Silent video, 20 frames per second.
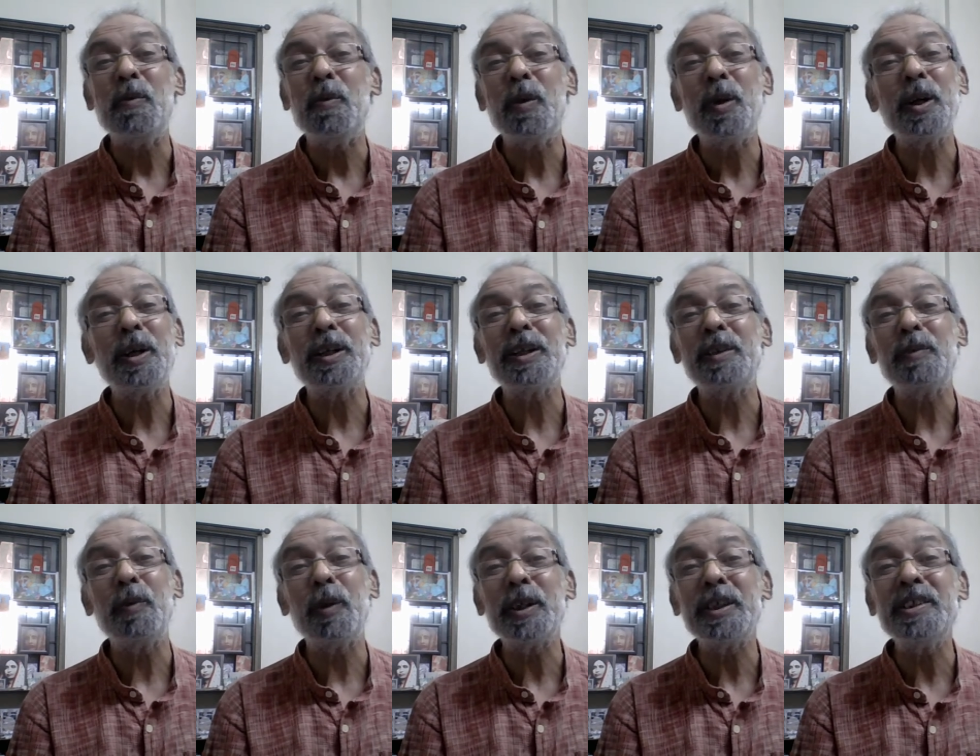
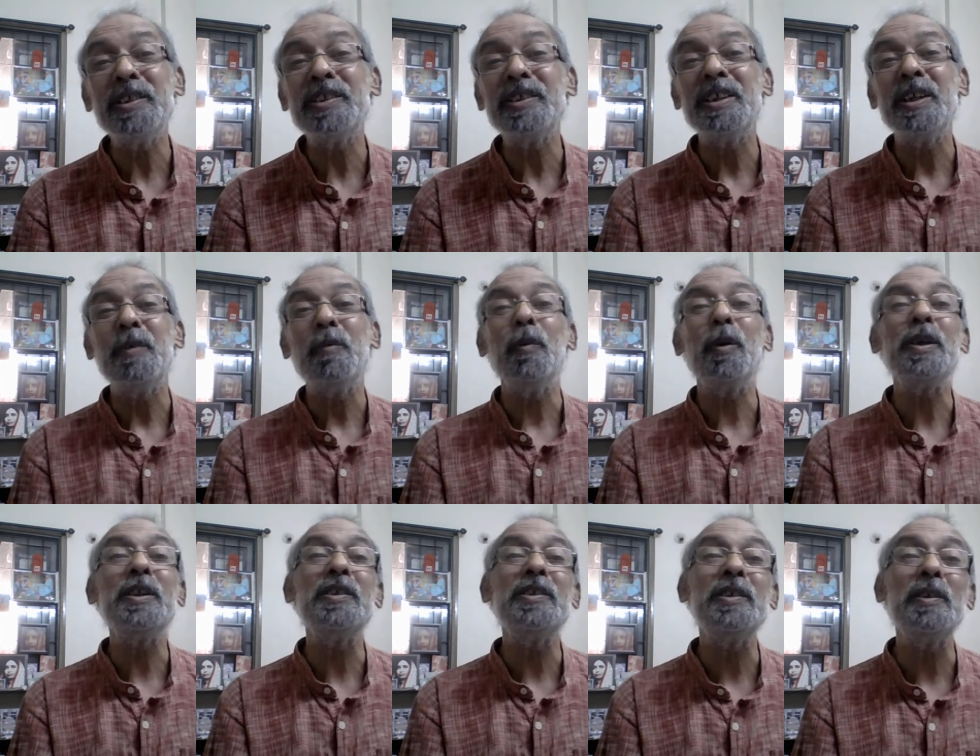what is
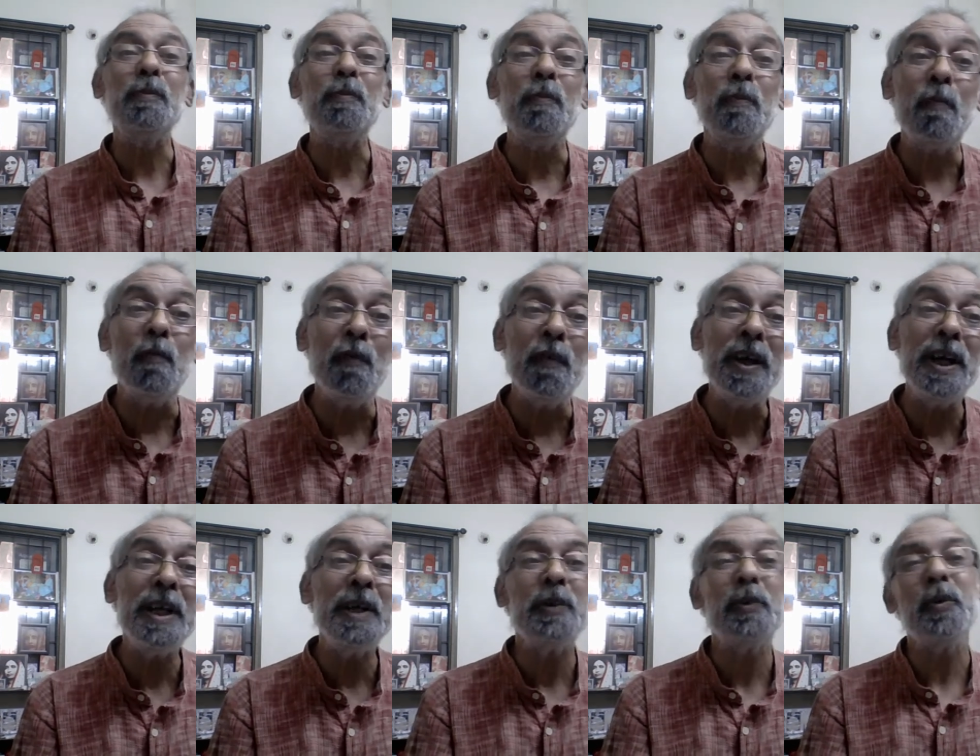the
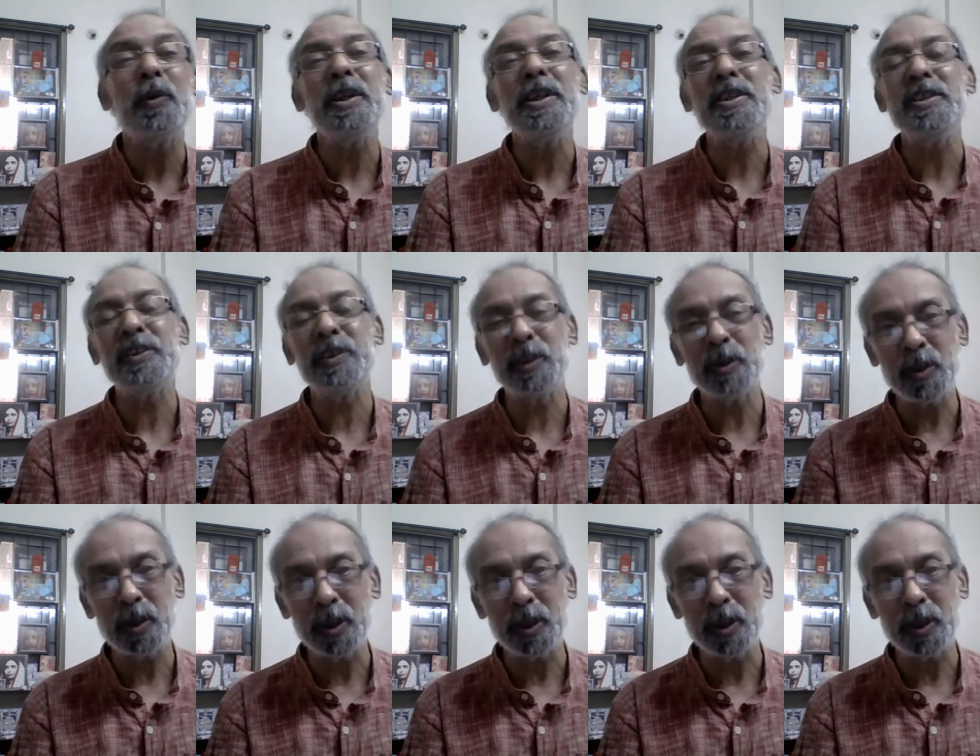way to reach the